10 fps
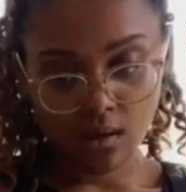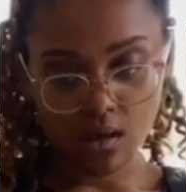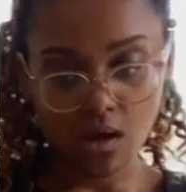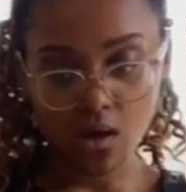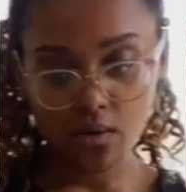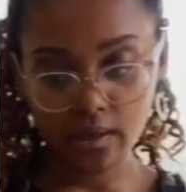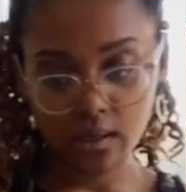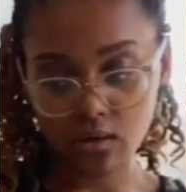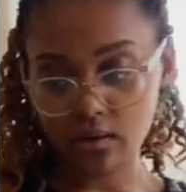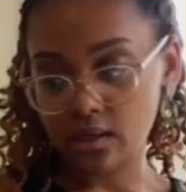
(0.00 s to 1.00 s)
Okie
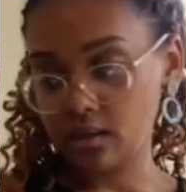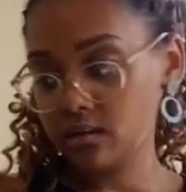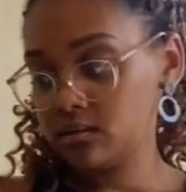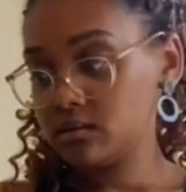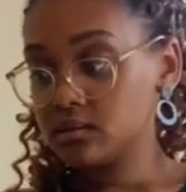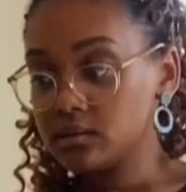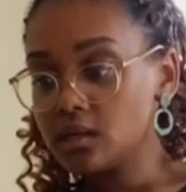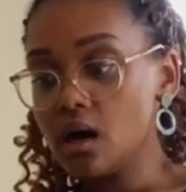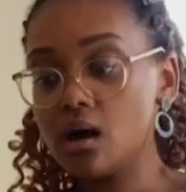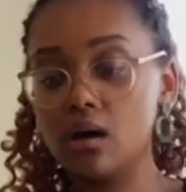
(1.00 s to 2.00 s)
dokie.
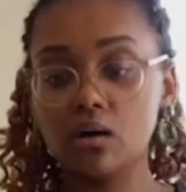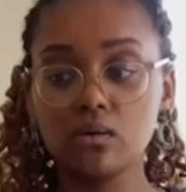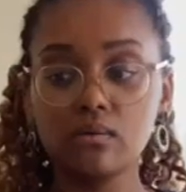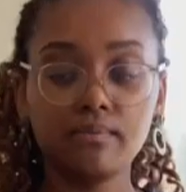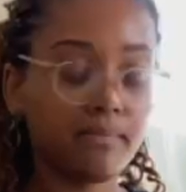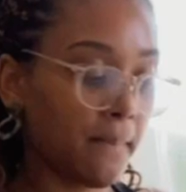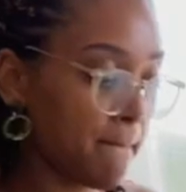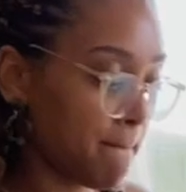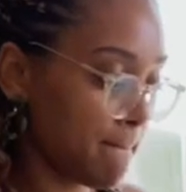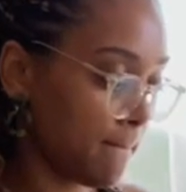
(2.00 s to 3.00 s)
So
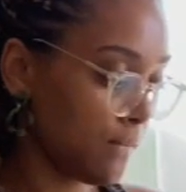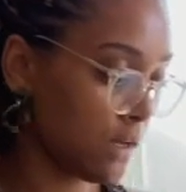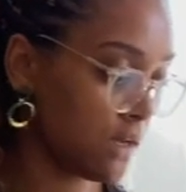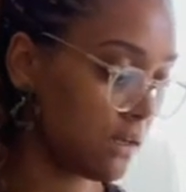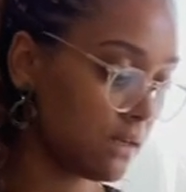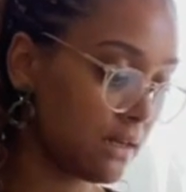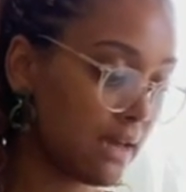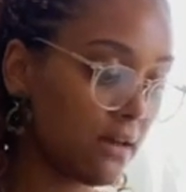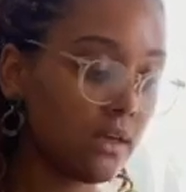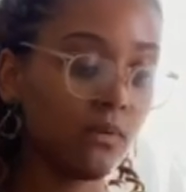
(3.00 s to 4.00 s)

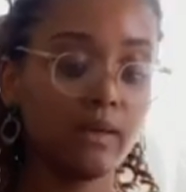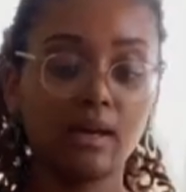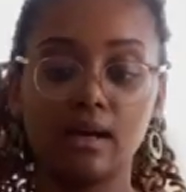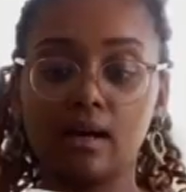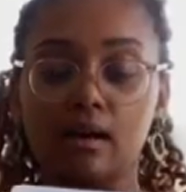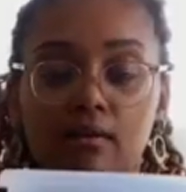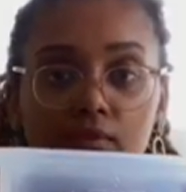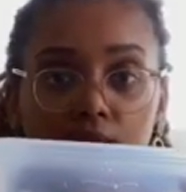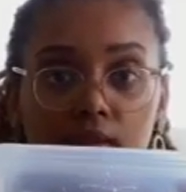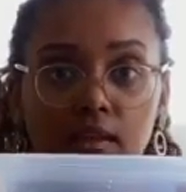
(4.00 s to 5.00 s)
now that we have
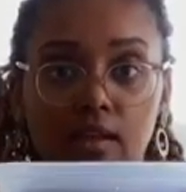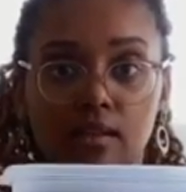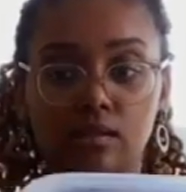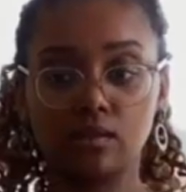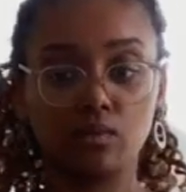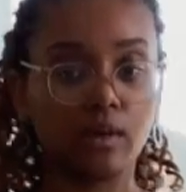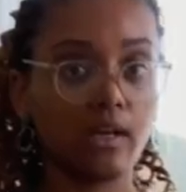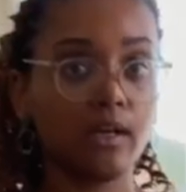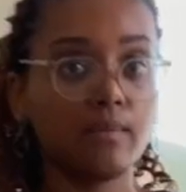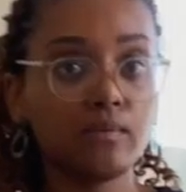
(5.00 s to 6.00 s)
this,
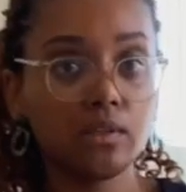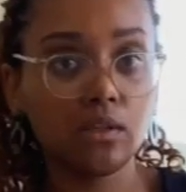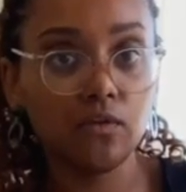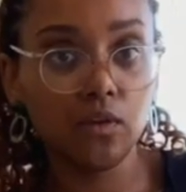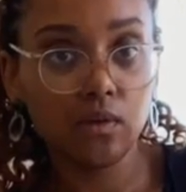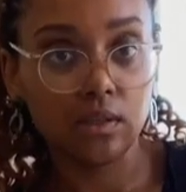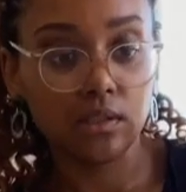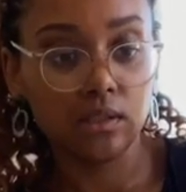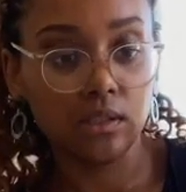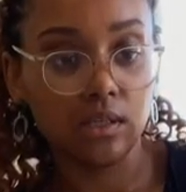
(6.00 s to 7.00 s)
right? So if you can
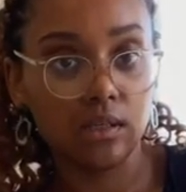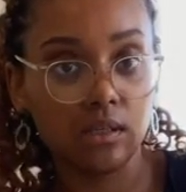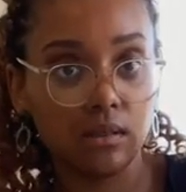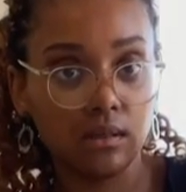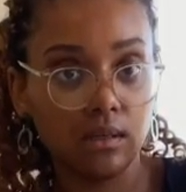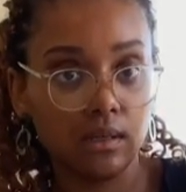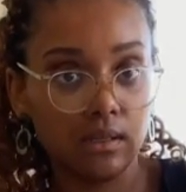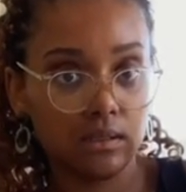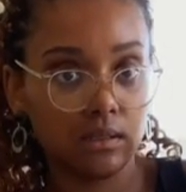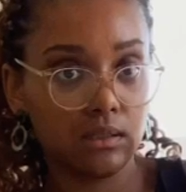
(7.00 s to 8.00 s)
see it,
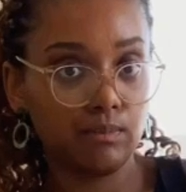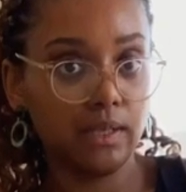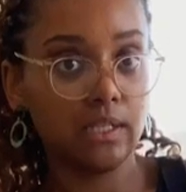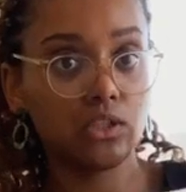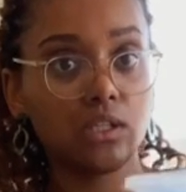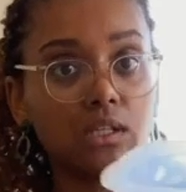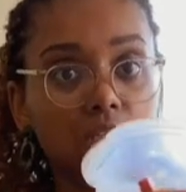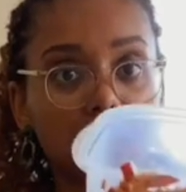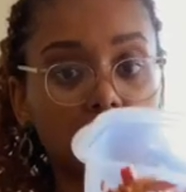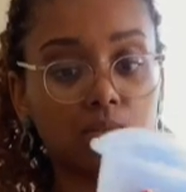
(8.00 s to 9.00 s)
it's peaches
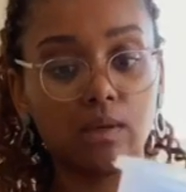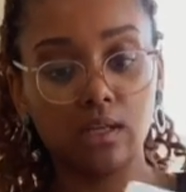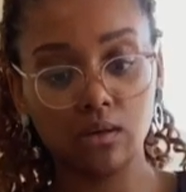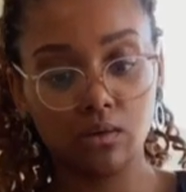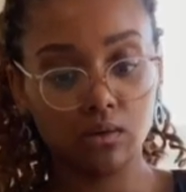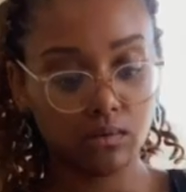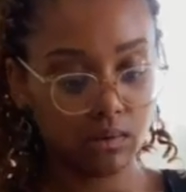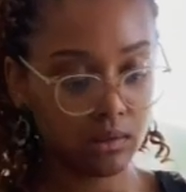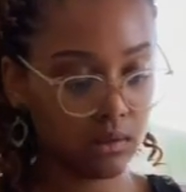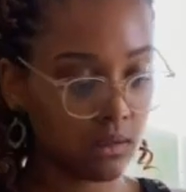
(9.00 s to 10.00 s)
and
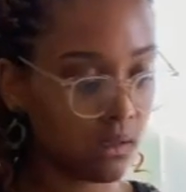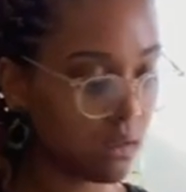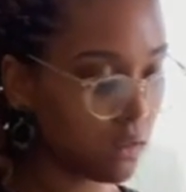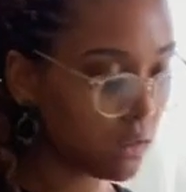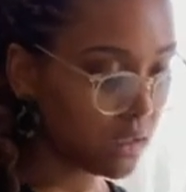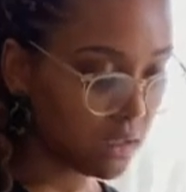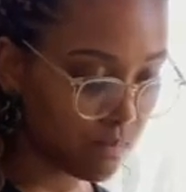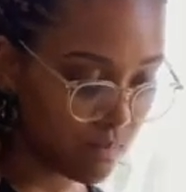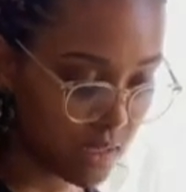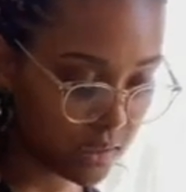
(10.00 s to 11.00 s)
tomatoes and a
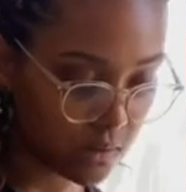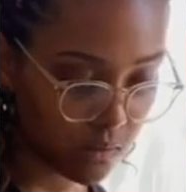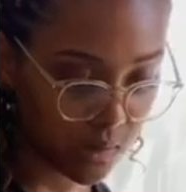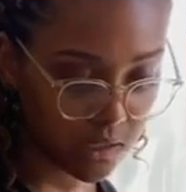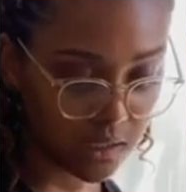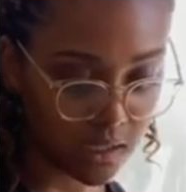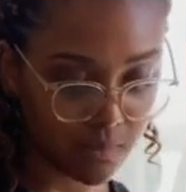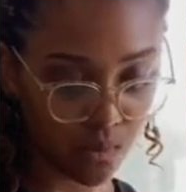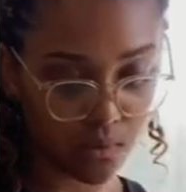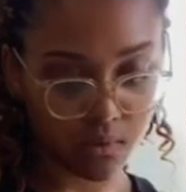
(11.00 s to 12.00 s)
mess on my
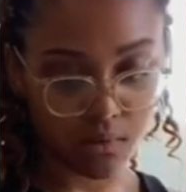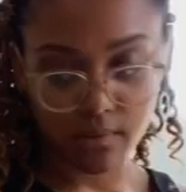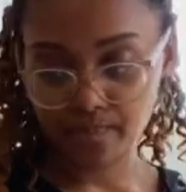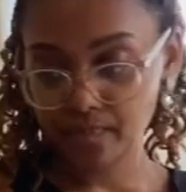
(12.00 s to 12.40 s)
table.